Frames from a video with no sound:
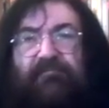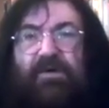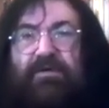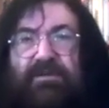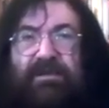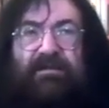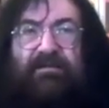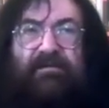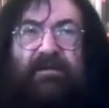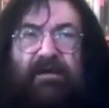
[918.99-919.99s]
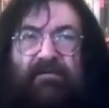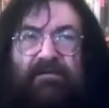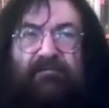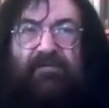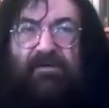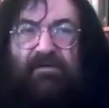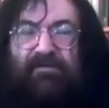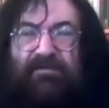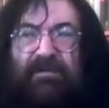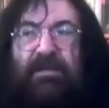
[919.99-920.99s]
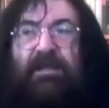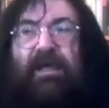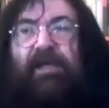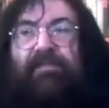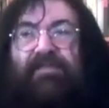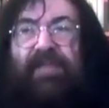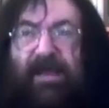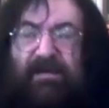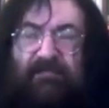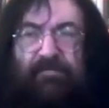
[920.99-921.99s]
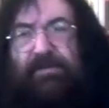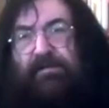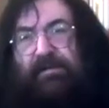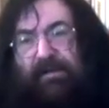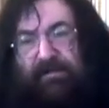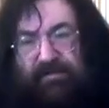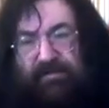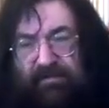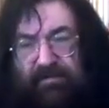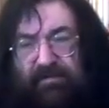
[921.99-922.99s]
first, as the narrative goes, and then by the Nazis.